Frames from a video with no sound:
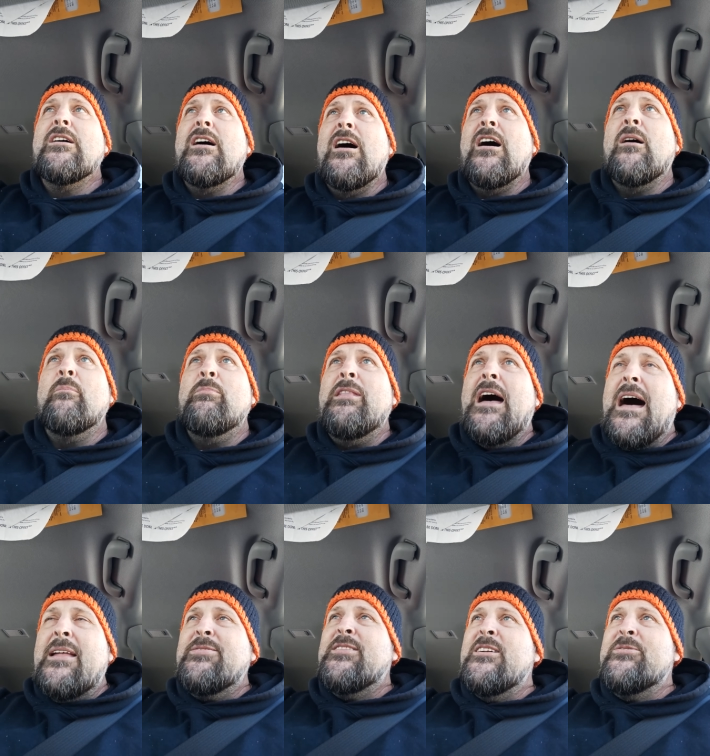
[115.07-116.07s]
Um,
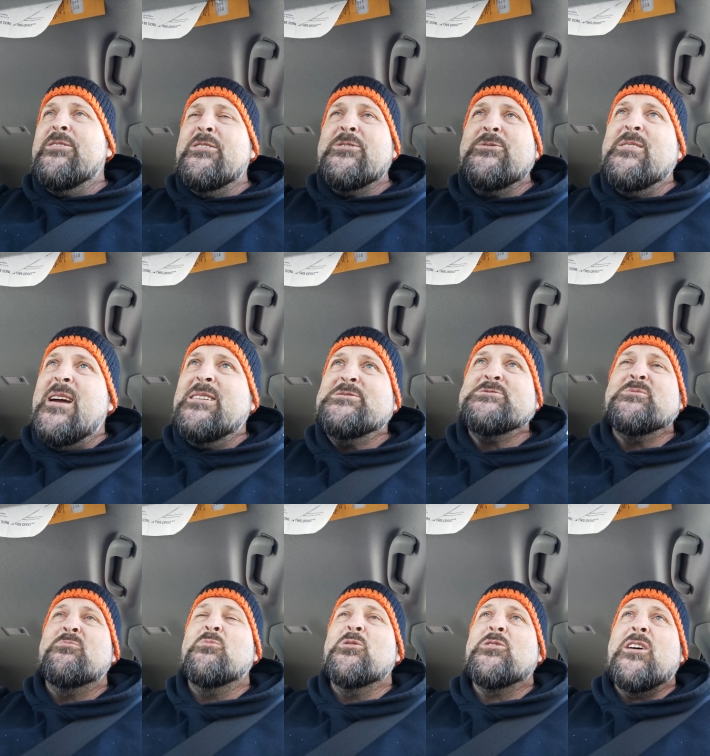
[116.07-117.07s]
not that this
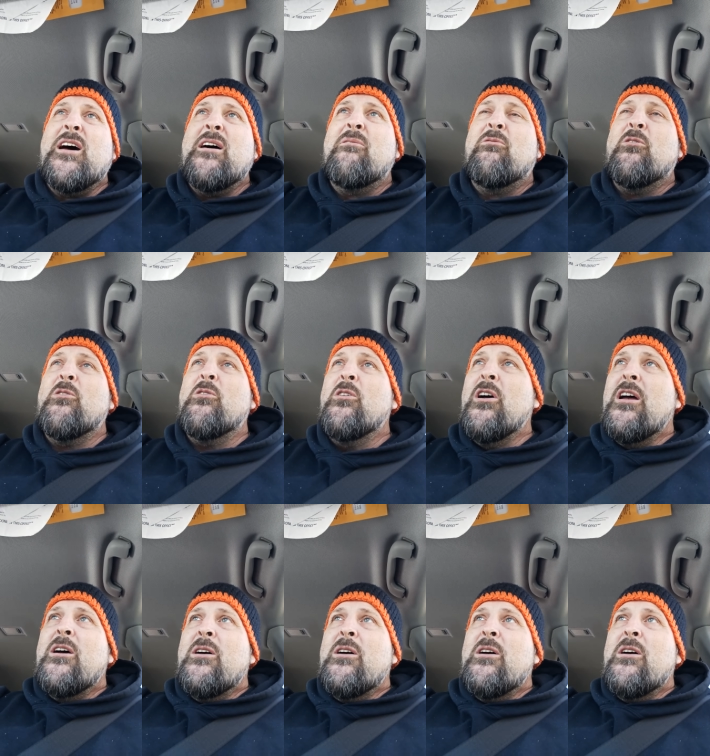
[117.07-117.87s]
nation was ever